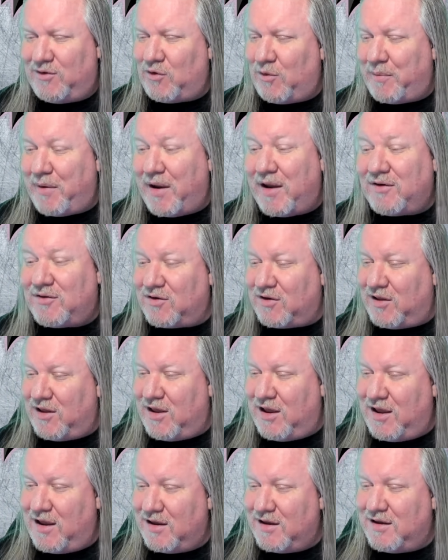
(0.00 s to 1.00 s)

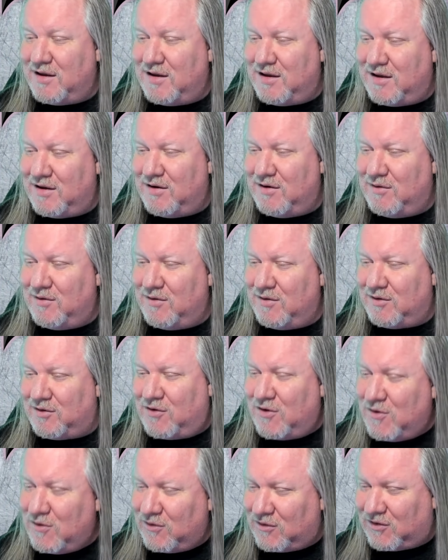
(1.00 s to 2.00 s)
basically,
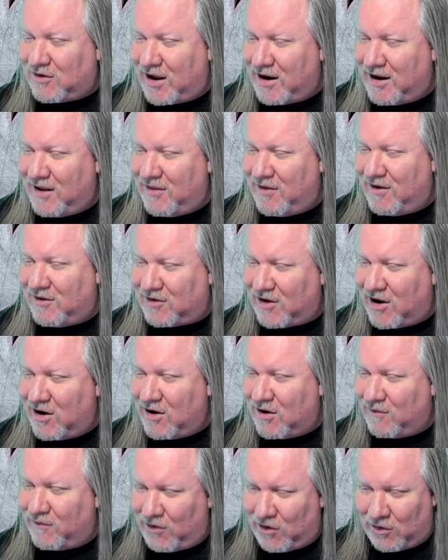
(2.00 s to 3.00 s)
2 said in this
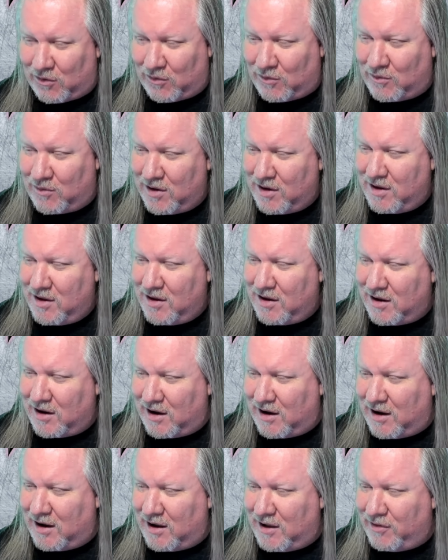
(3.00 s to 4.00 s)
interview,
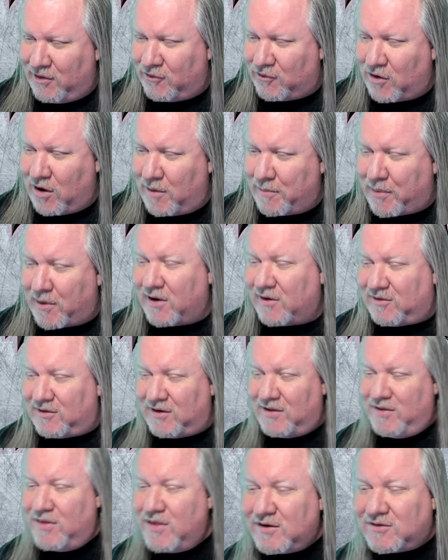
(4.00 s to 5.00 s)
the drum
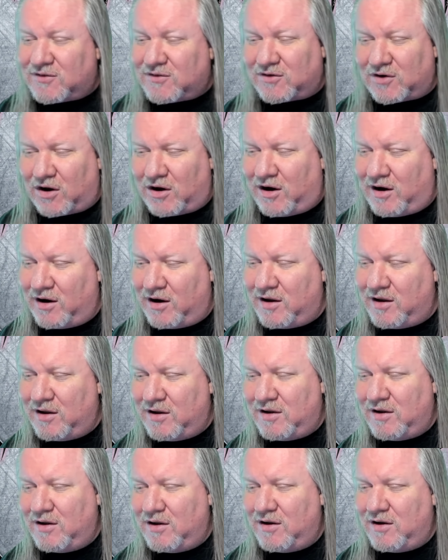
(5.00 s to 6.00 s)
parts in this song
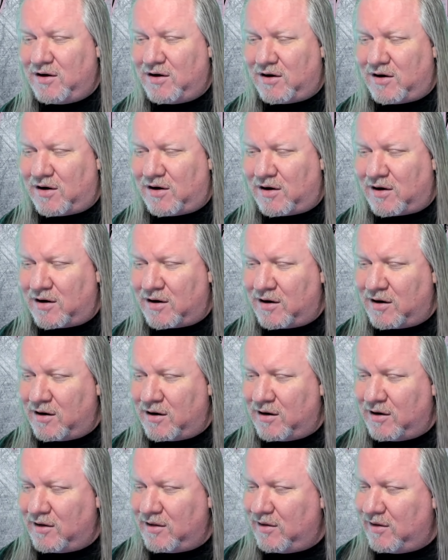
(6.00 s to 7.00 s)

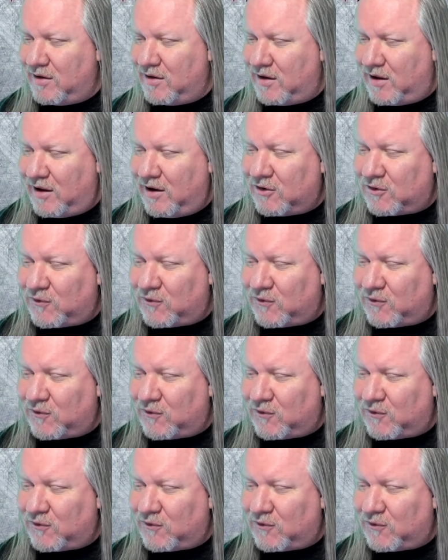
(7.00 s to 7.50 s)
are his